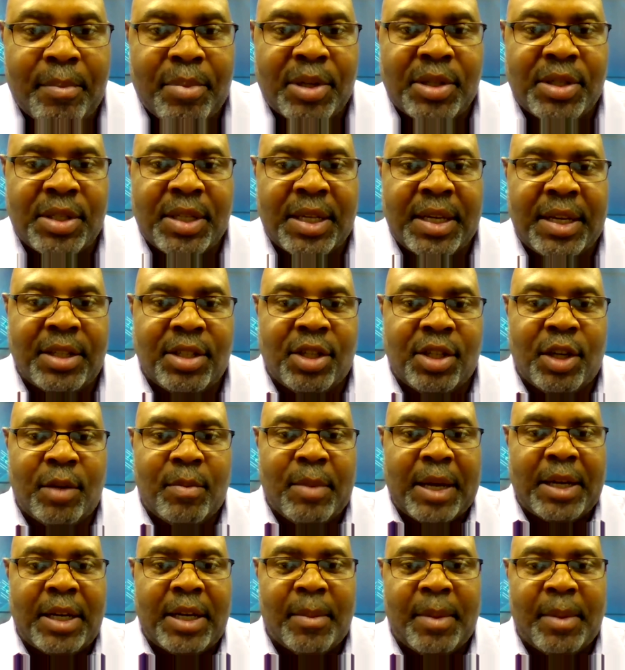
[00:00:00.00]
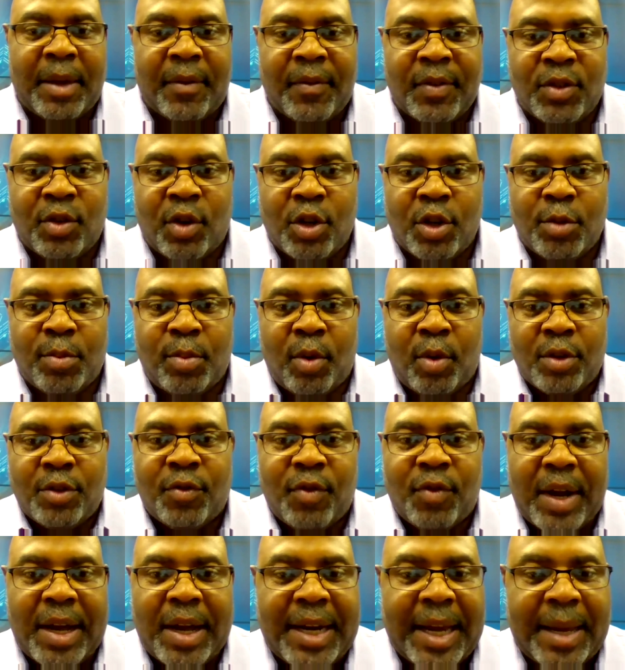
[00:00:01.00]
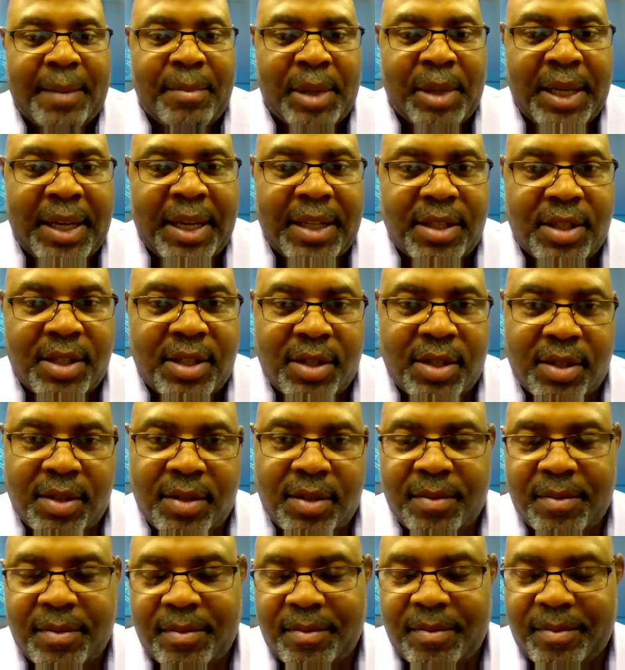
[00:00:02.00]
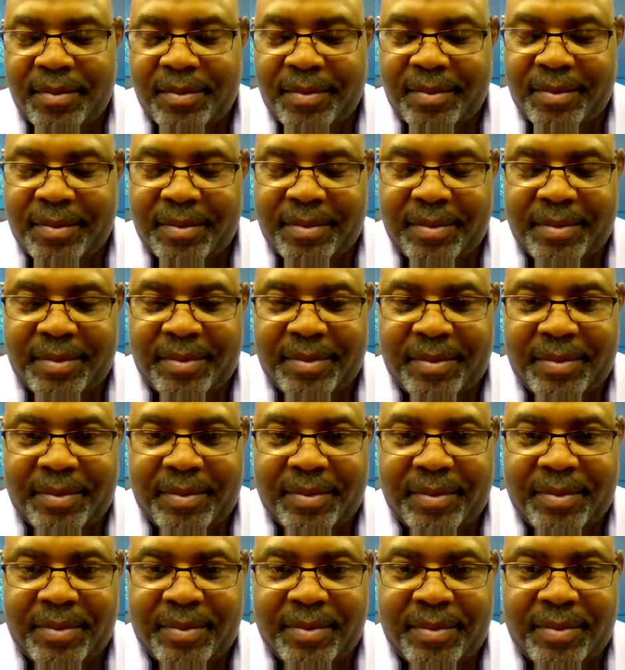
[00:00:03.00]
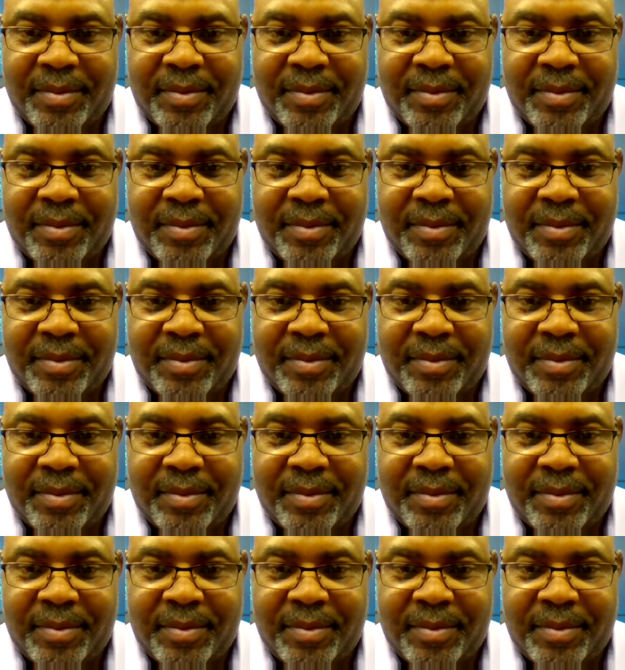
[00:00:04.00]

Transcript: presented to you by WFXR Sports Friday Night Blitz. Thank you,